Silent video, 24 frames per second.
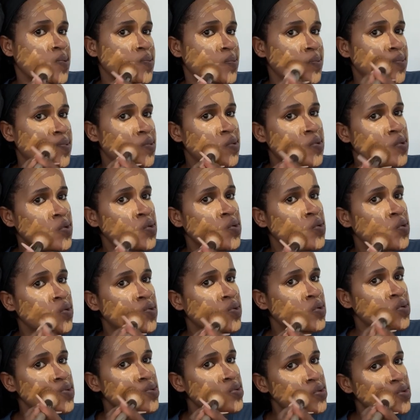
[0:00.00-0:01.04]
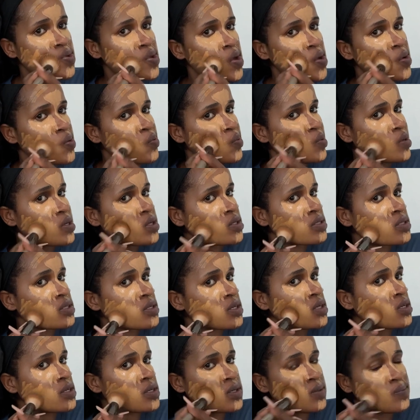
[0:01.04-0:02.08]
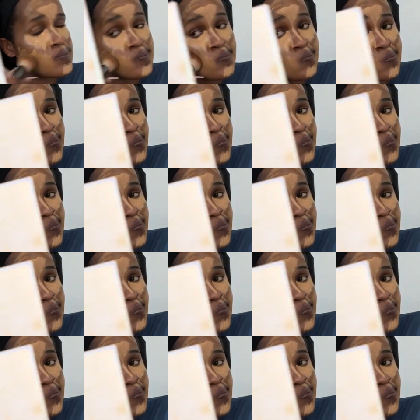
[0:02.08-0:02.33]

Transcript: because I want the